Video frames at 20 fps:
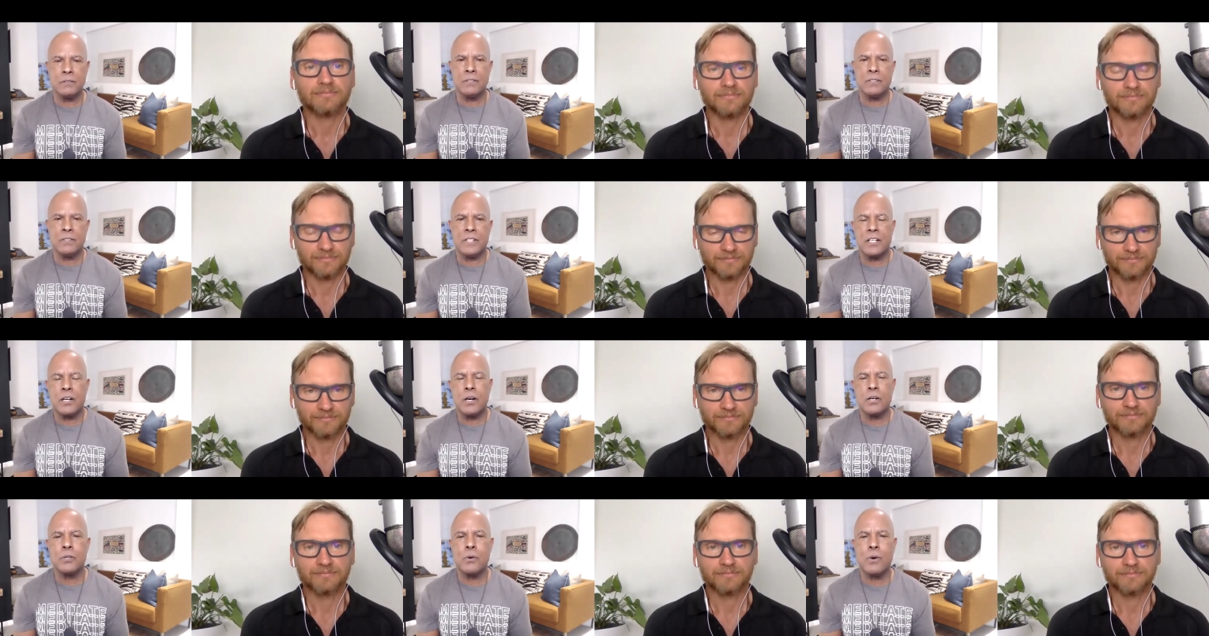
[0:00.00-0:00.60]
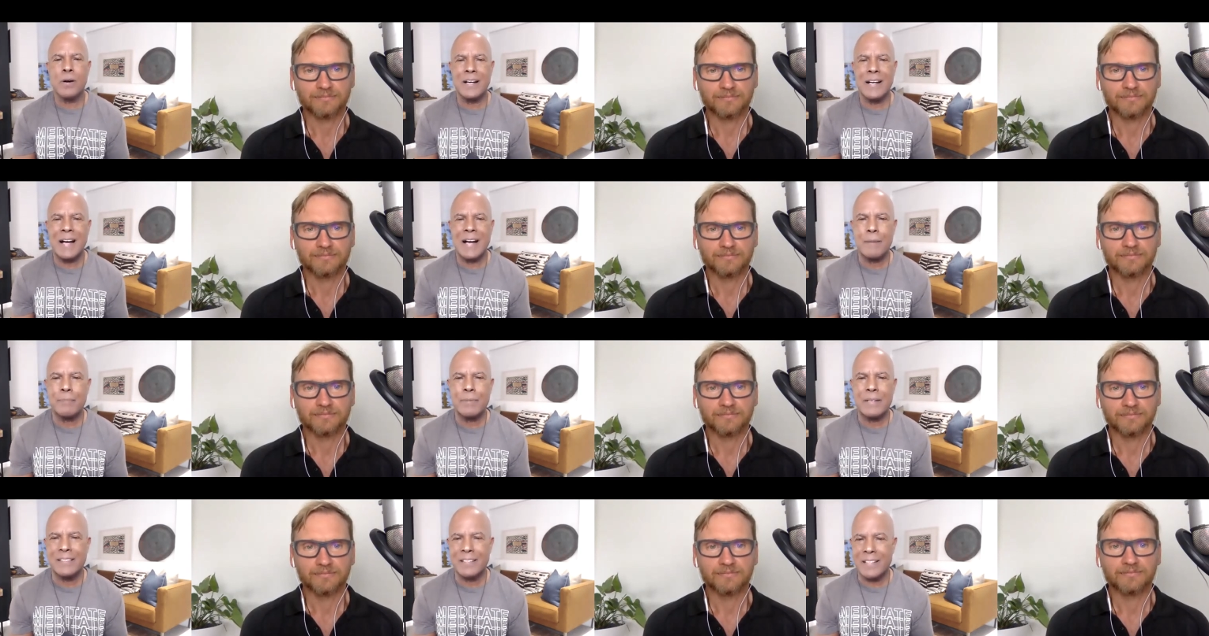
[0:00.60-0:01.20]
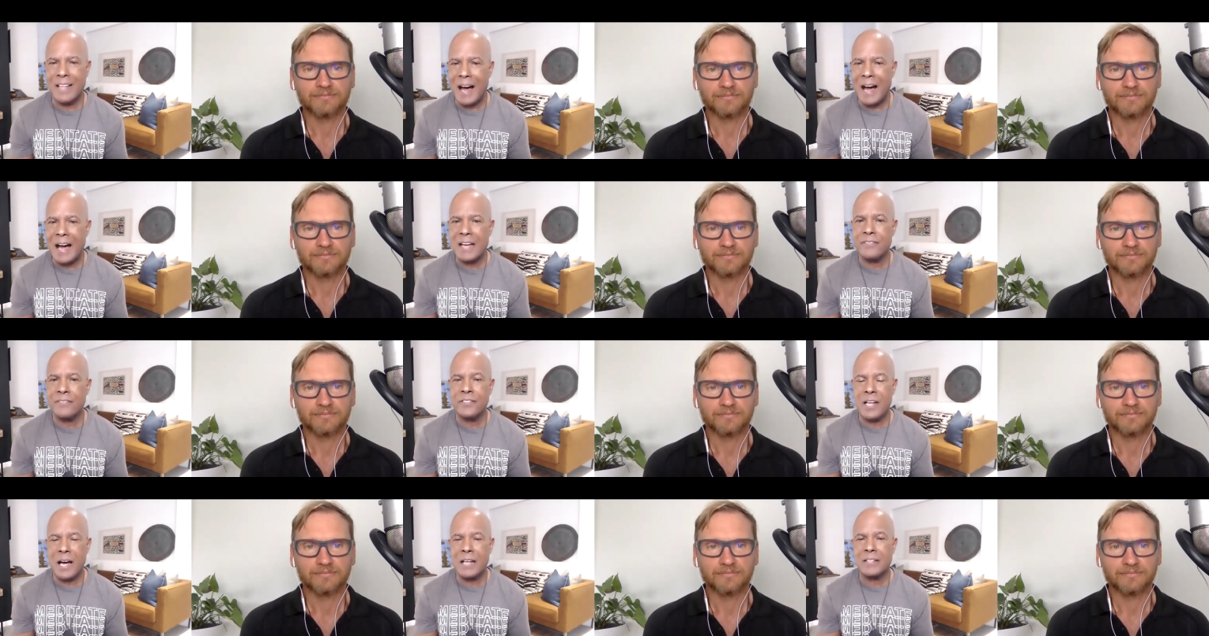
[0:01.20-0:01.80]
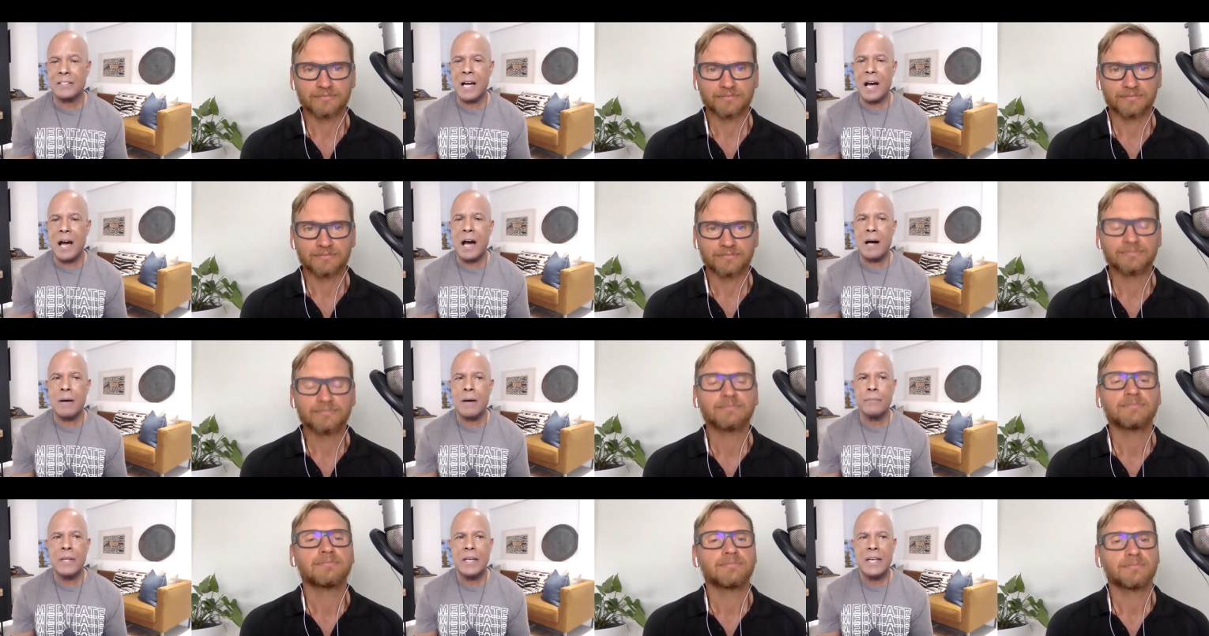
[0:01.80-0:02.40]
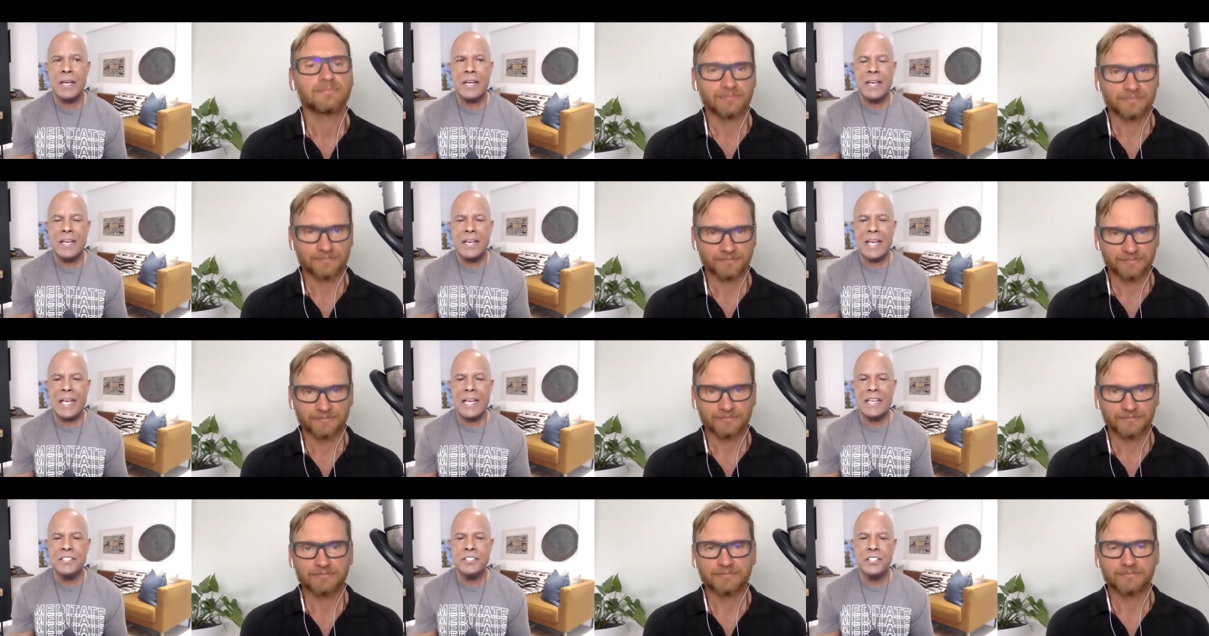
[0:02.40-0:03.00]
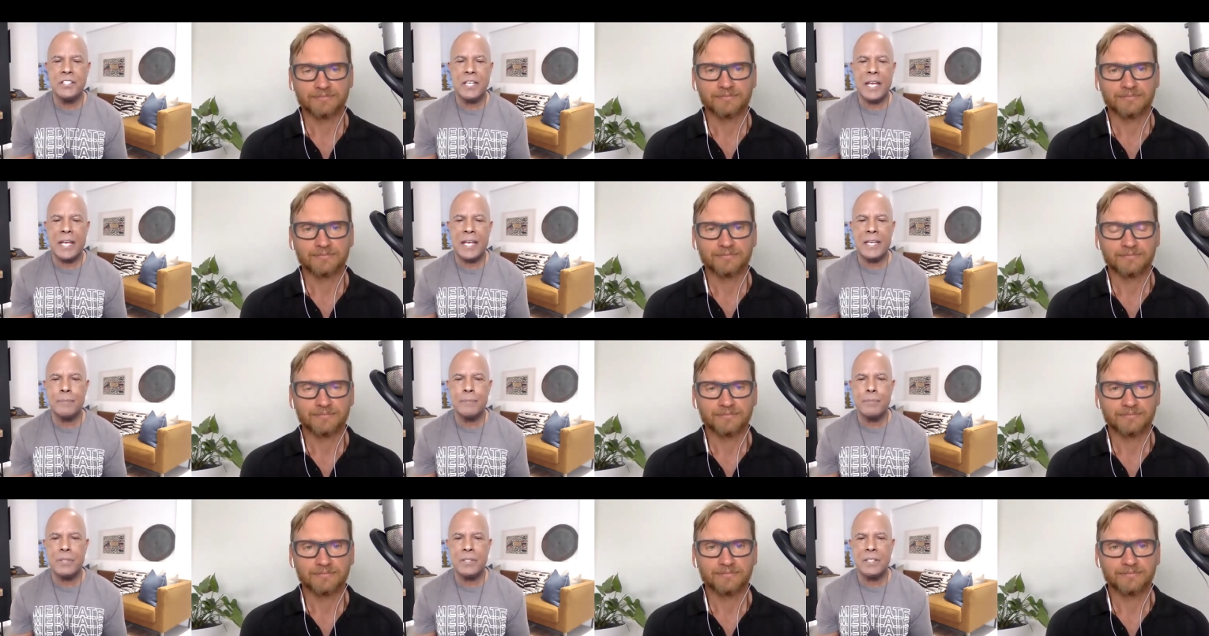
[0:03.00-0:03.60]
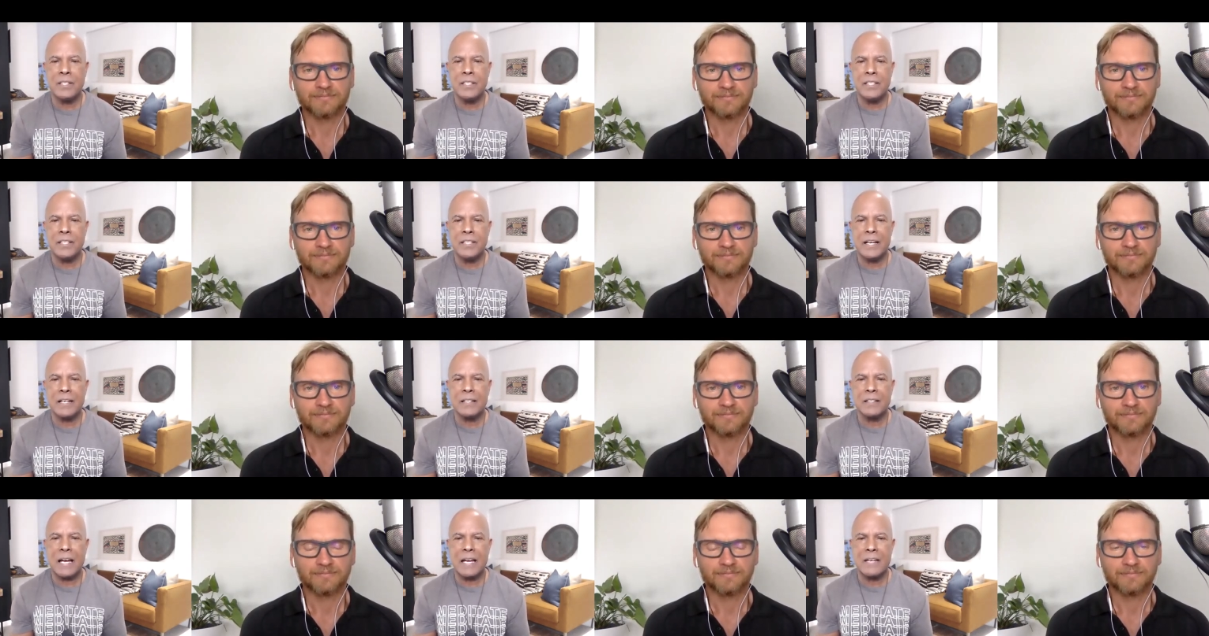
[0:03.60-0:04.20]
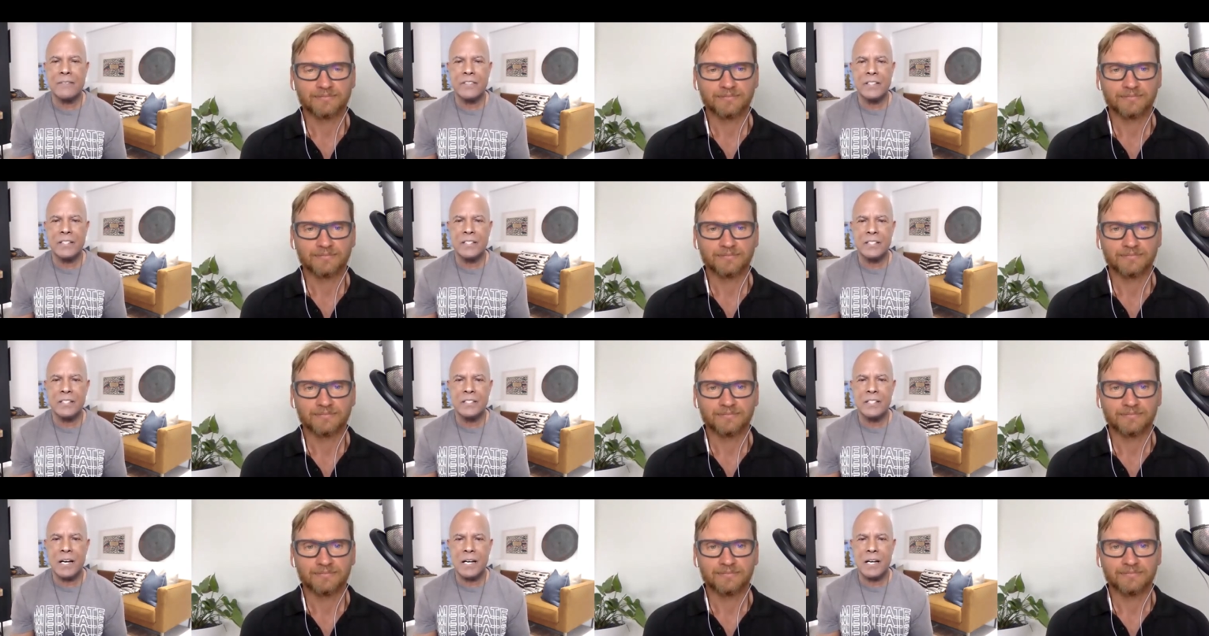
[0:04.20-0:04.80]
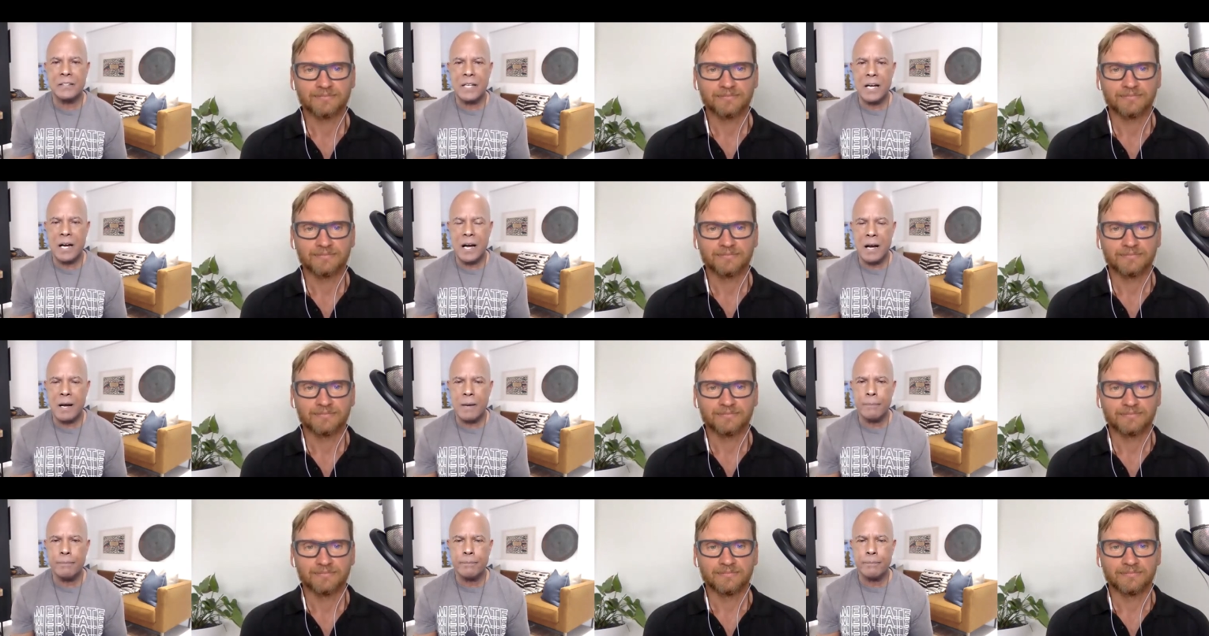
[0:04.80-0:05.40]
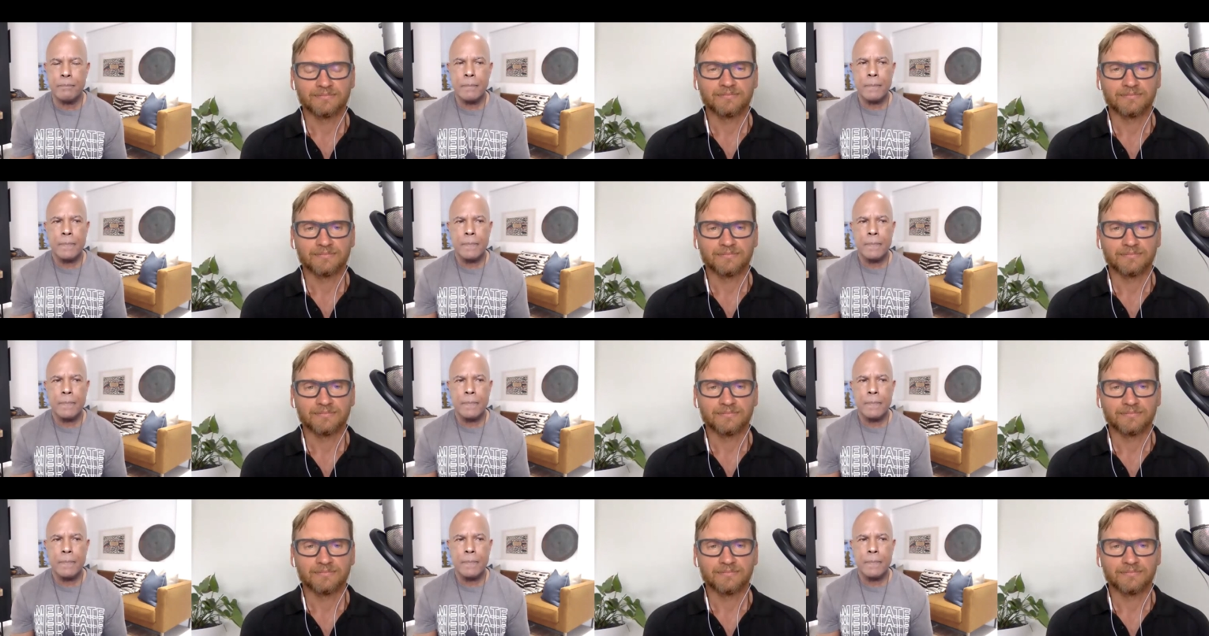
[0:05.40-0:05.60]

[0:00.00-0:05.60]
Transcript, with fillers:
Speaker 1: they go to agapelive.com, a g a p e l i v e.com,